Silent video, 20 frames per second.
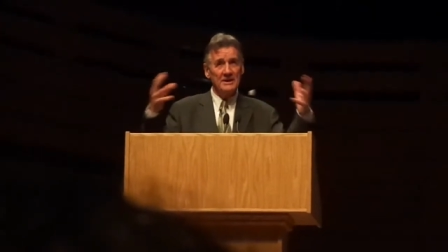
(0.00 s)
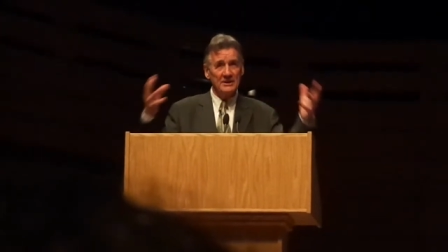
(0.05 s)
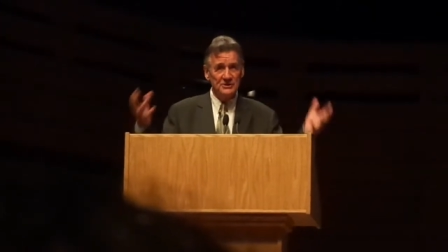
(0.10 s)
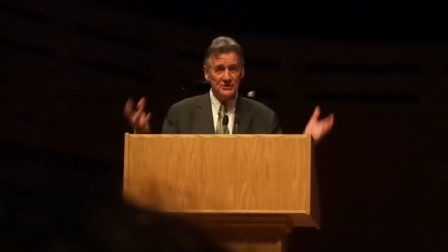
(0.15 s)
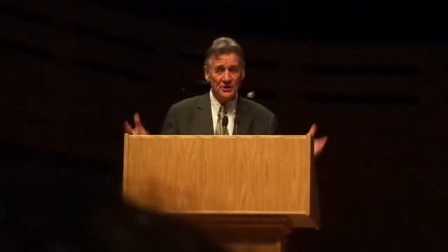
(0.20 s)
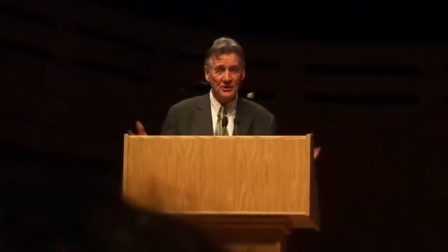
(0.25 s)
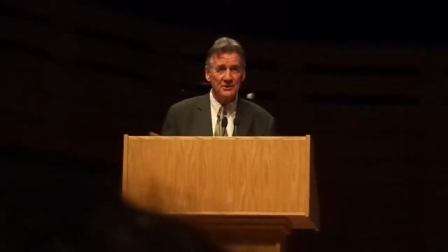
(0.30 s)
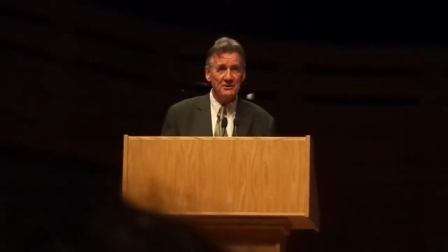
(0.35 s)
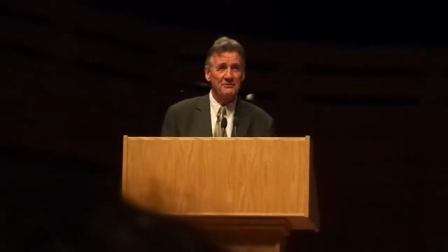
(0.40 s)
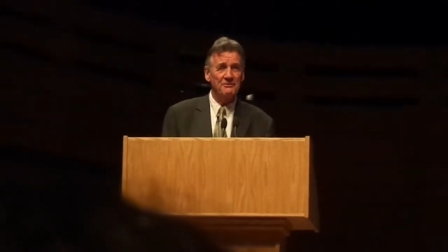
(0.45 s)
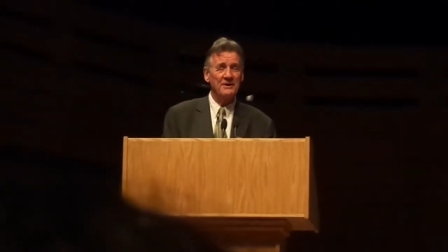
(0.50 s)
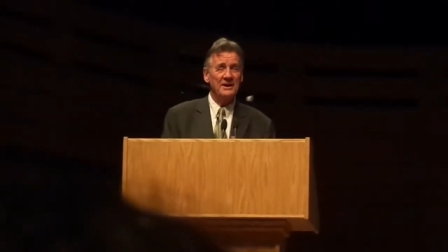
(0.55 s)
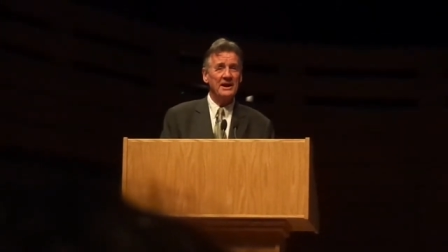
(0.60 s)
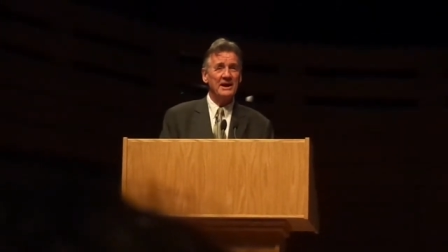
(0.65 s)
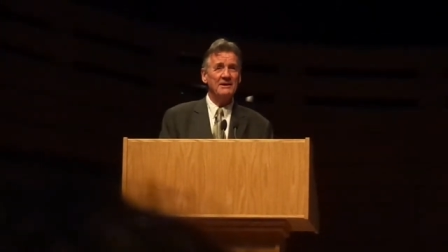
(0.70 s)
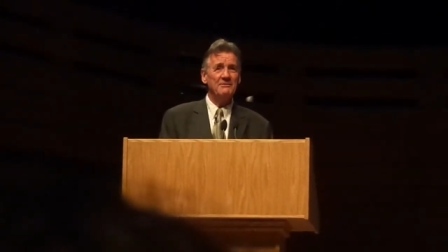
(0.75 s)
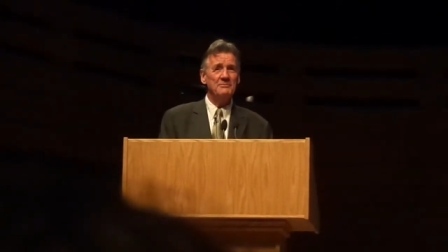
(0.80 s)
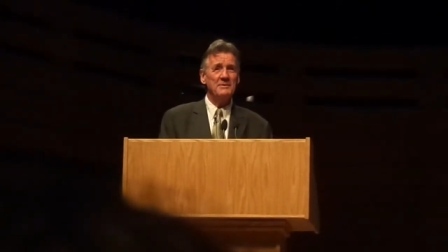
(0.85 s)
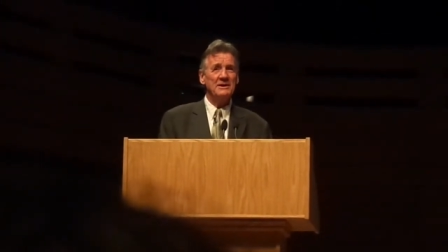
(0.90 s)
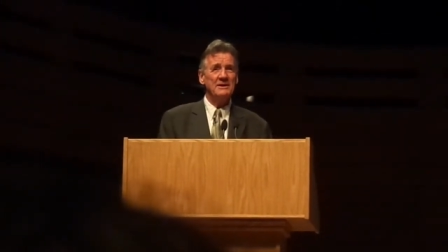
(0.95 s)
Geography
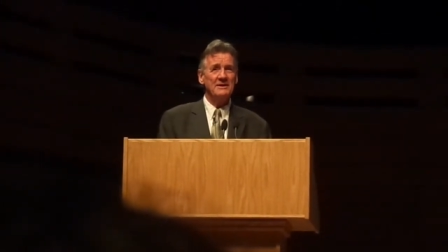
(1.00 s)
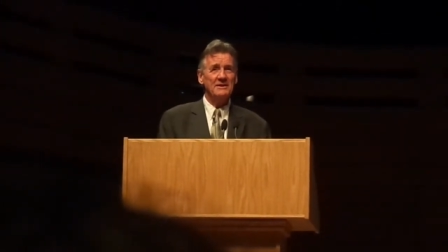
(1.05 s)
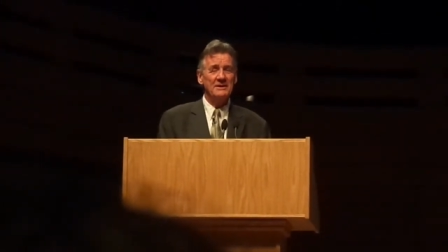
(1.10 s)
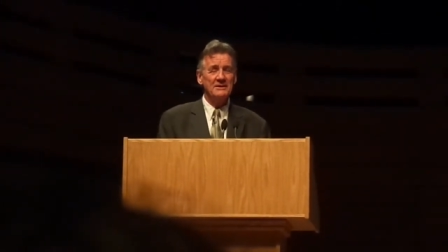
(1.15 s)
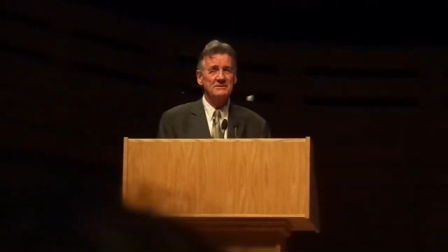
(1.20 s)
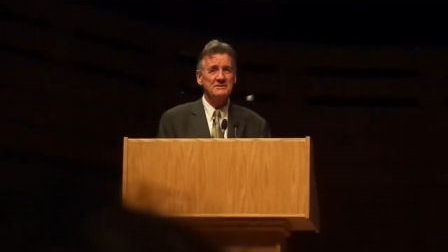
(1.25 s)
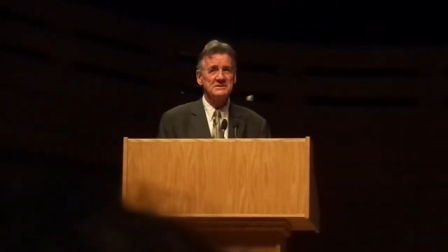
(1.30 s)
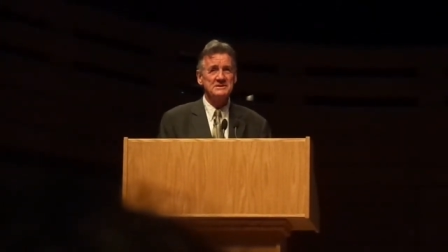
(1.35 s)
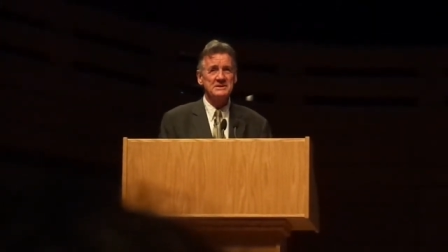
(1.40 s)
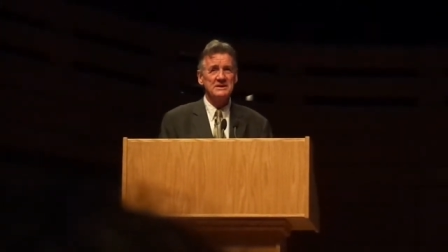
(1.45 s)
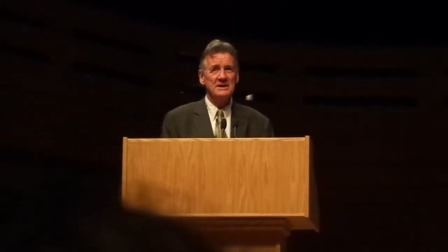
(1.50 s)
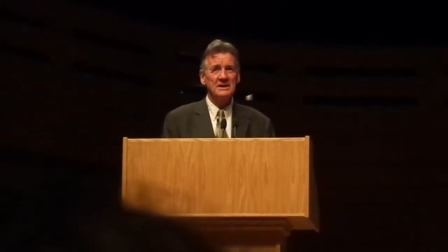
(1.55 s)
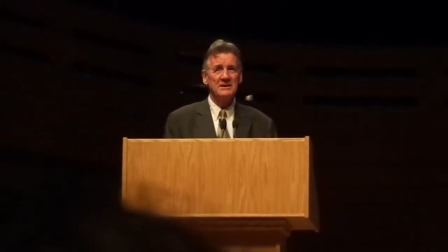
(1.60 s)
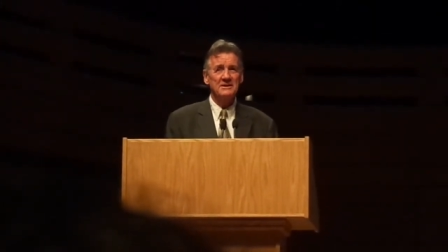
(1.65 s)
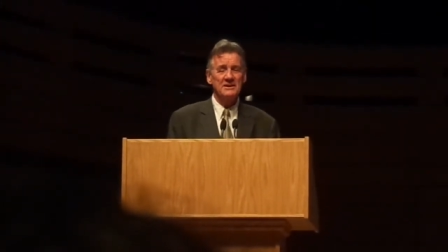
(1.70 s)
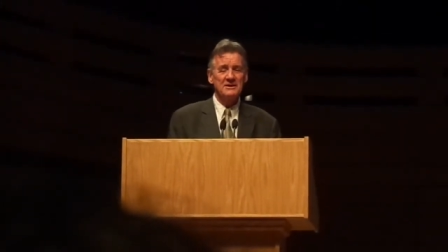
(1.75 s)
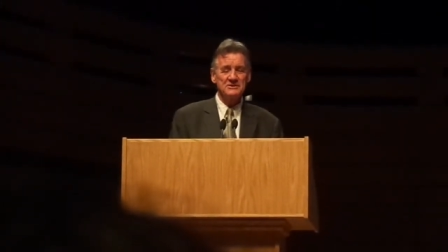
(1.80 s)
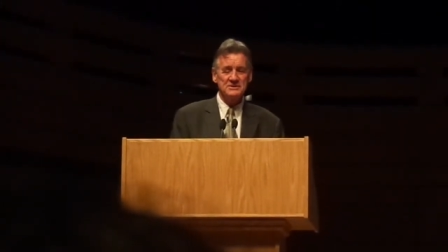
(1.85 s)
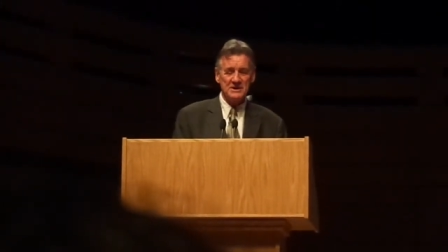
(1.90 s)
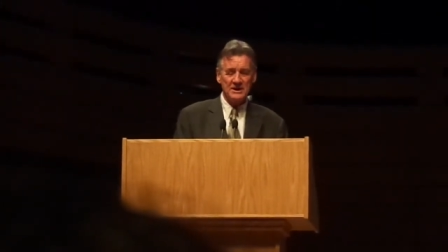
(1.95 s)
gave me those
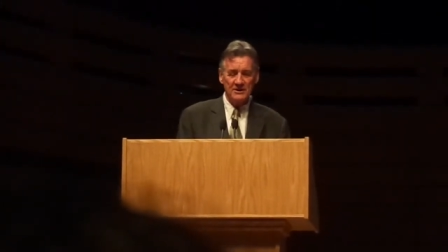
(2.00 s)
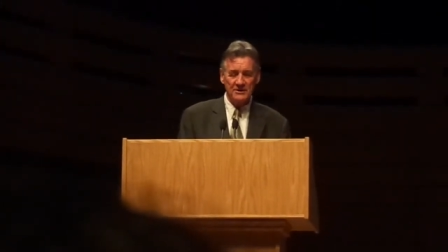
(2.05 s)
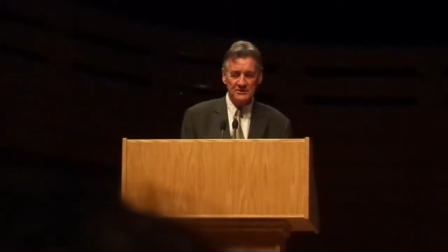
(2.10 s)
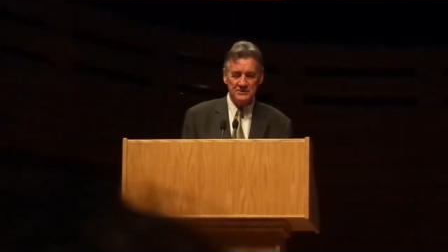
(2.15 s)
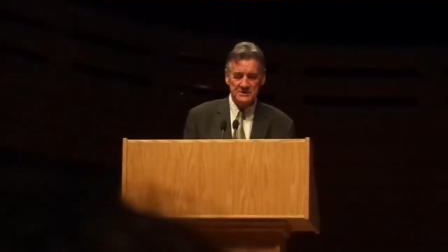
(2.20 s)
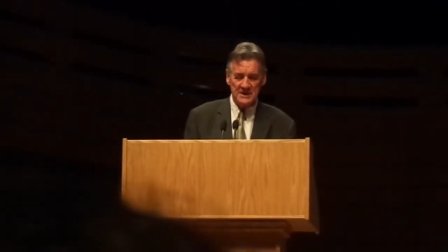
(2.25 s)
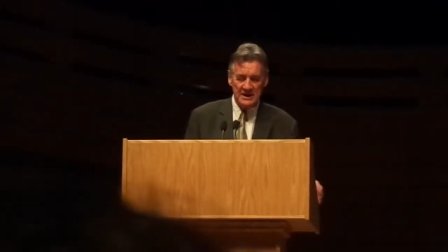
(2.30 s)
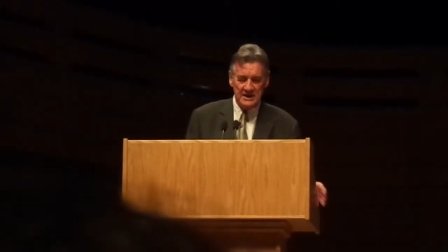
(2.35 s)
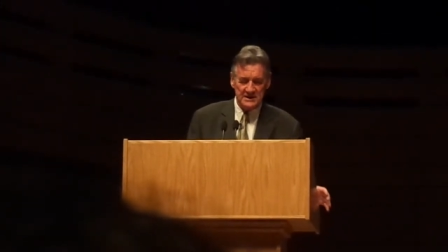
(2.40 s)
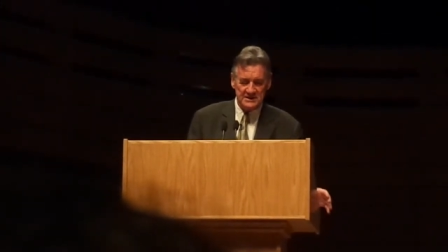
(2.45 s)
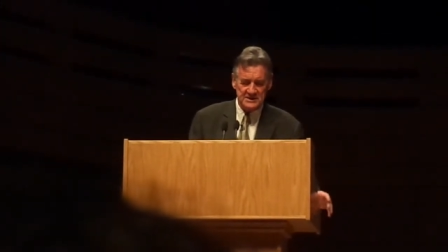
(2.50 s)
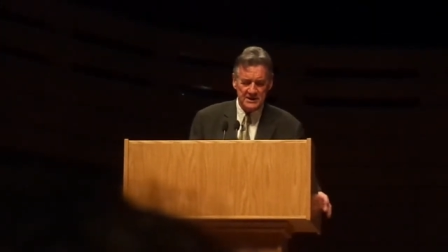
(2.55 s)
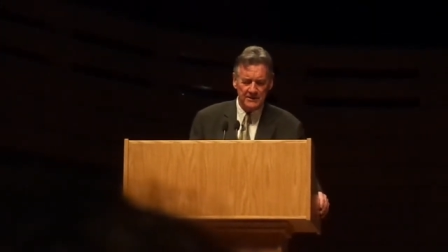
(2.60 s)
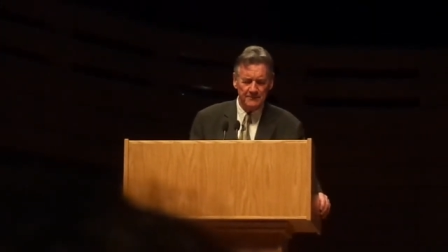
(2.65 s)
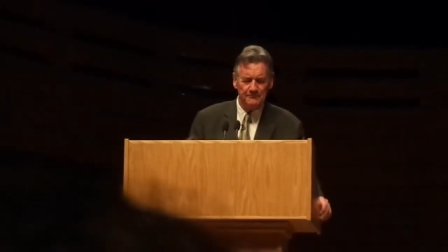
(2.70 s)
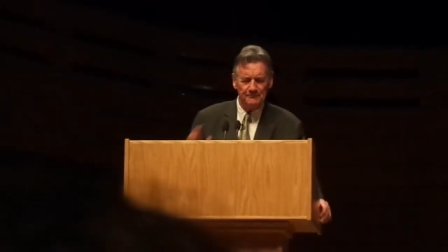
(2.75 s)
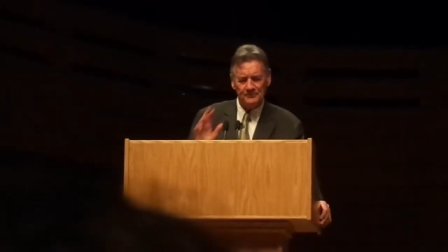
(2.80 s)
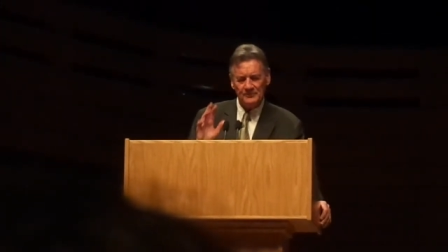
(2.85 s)
clues. So